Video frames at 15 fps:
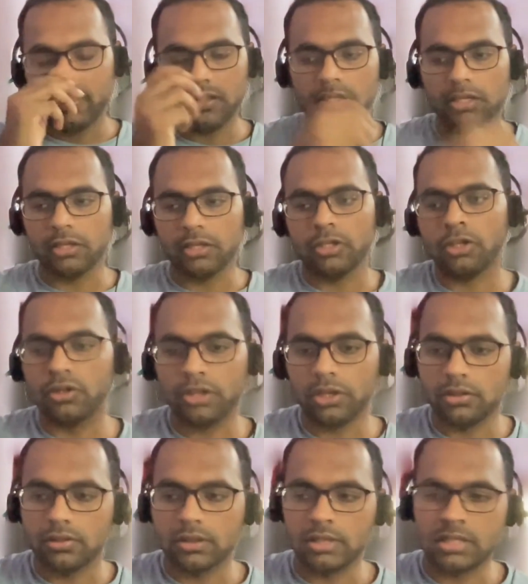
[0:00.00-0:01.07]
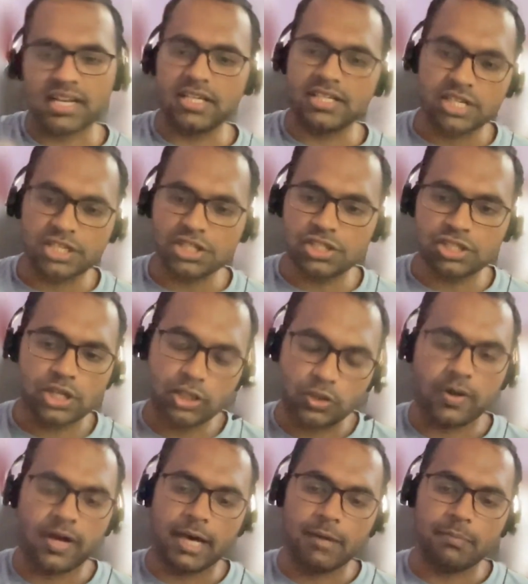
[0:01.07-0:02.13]
the transaction is not
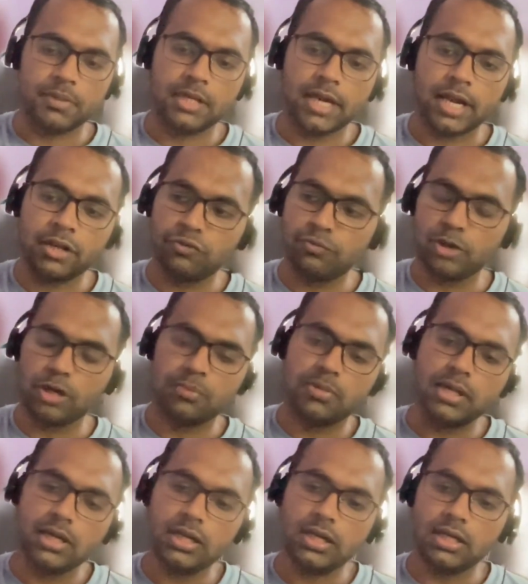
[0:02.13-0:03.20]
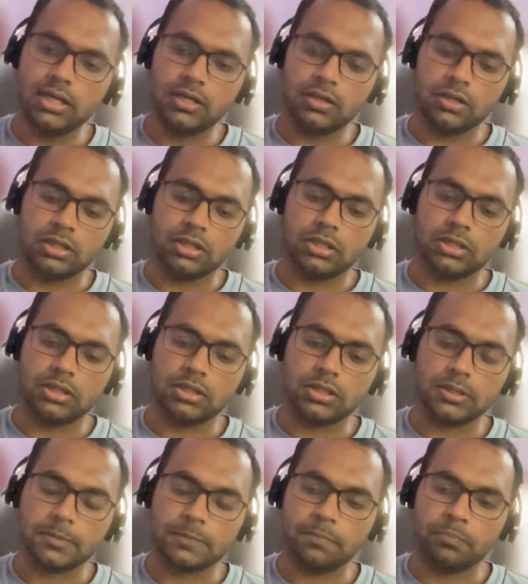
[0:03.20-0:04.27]
going to happen, and you've probably
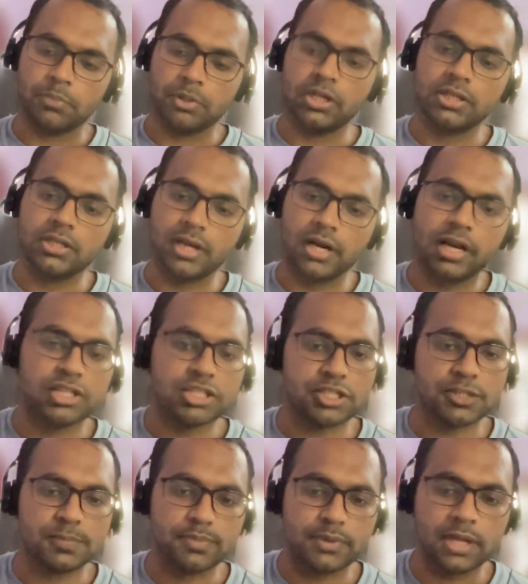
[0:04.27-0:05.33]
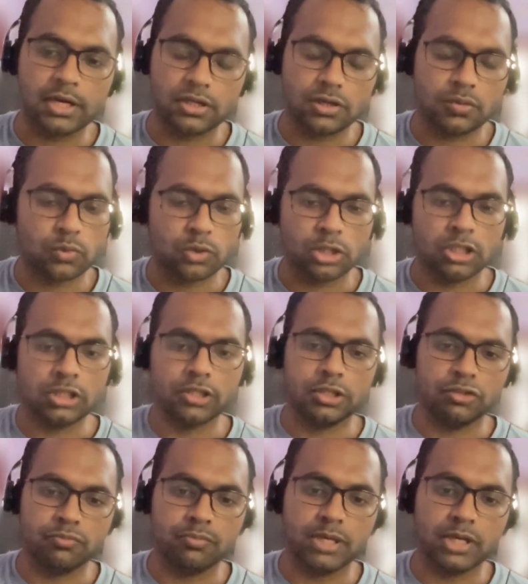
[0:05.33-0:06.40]
burned the relationship that
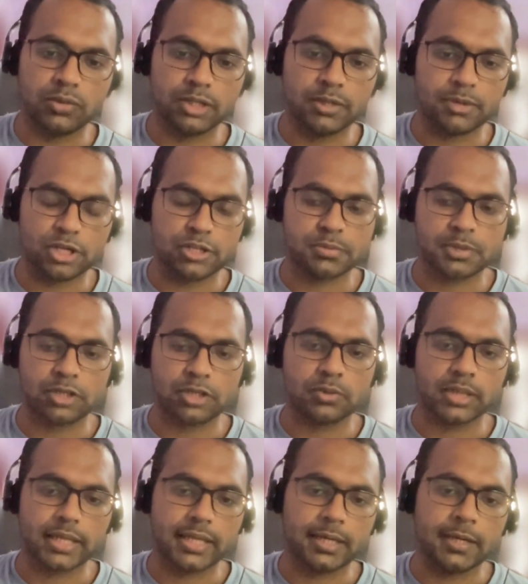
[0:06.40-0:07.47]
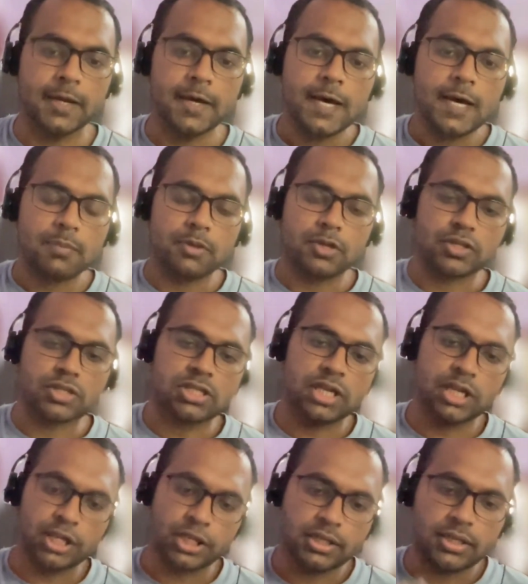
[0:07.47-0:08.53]
you've built with the prospect over there, because
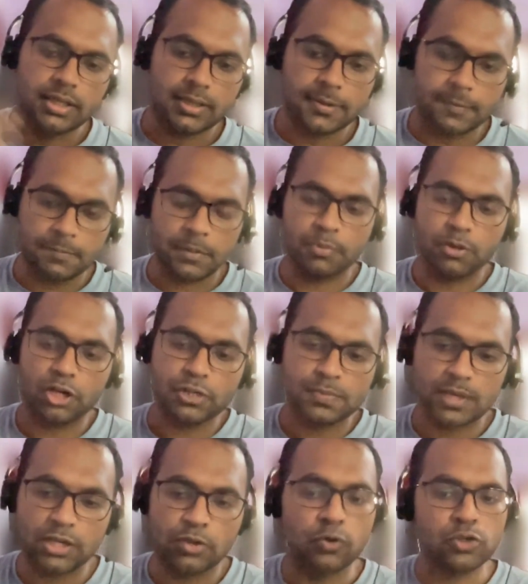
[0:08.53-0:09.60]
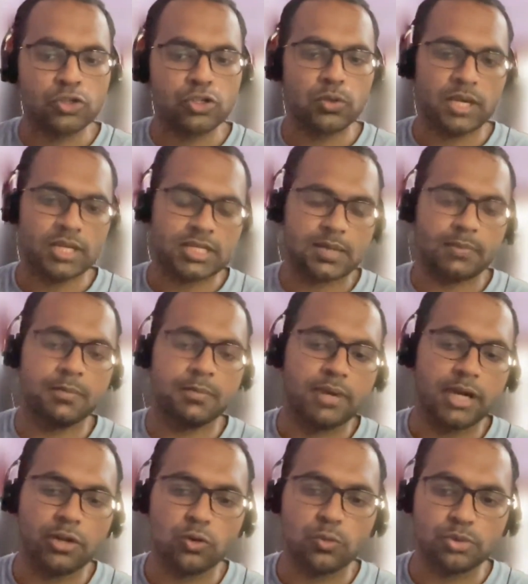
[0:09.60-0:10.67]
the prospect knows you as someone
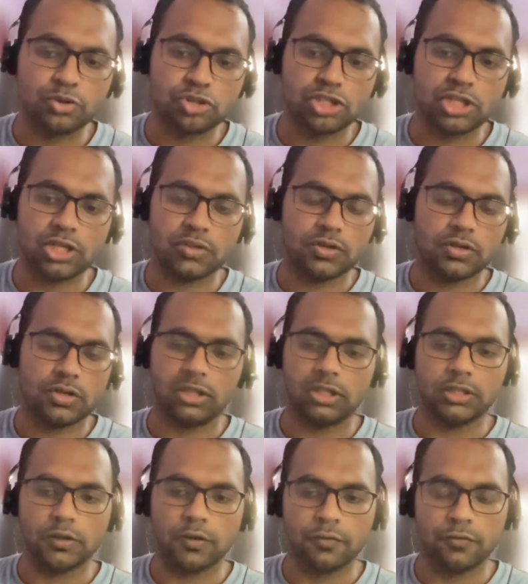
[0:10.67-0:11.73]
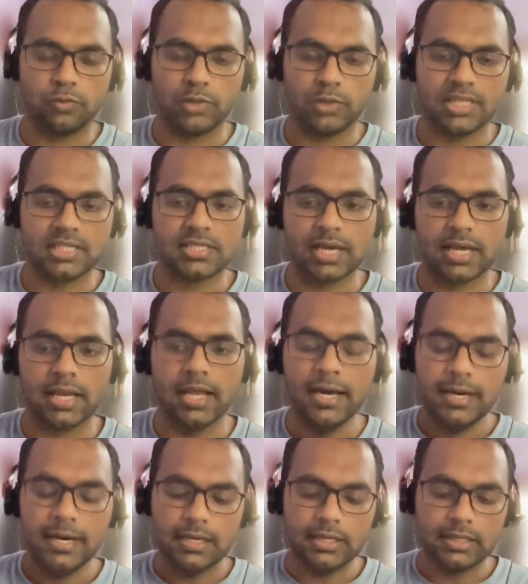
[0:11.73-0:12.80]
being too pushy of doing the sale.
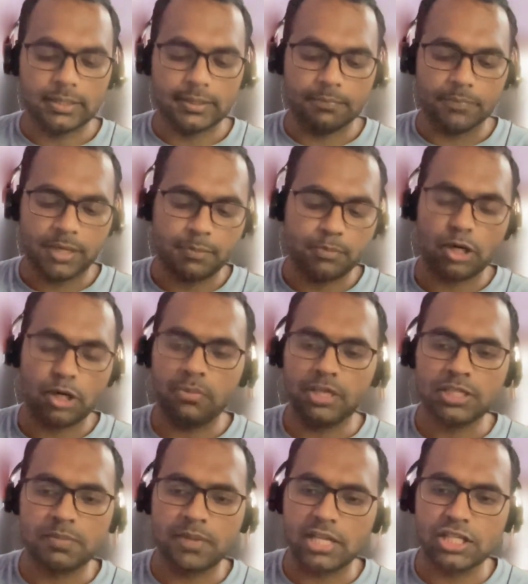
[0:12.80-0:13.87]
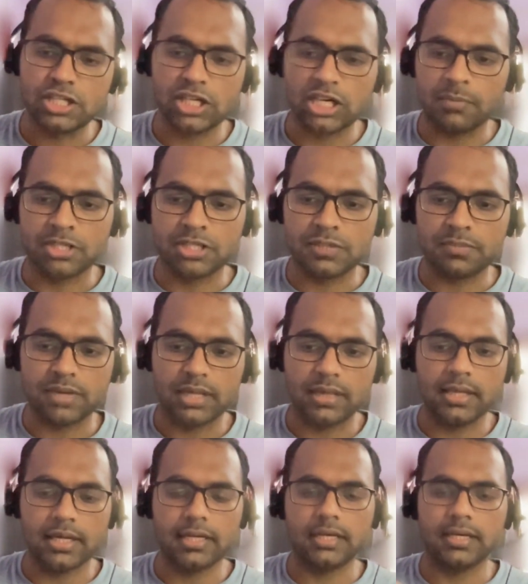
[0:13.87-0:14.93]
He probably smells your commission red,
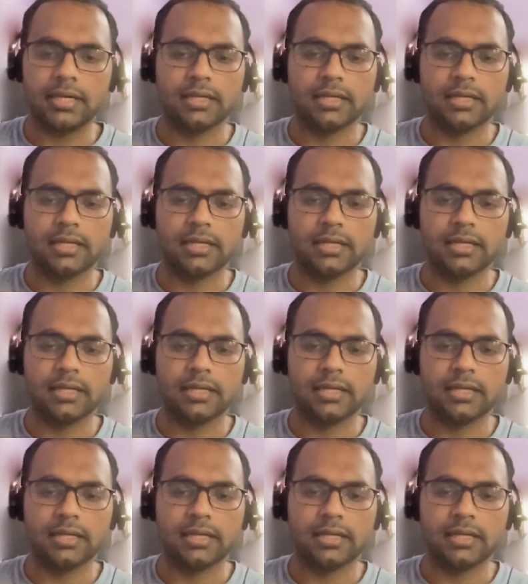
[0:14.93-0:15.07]
that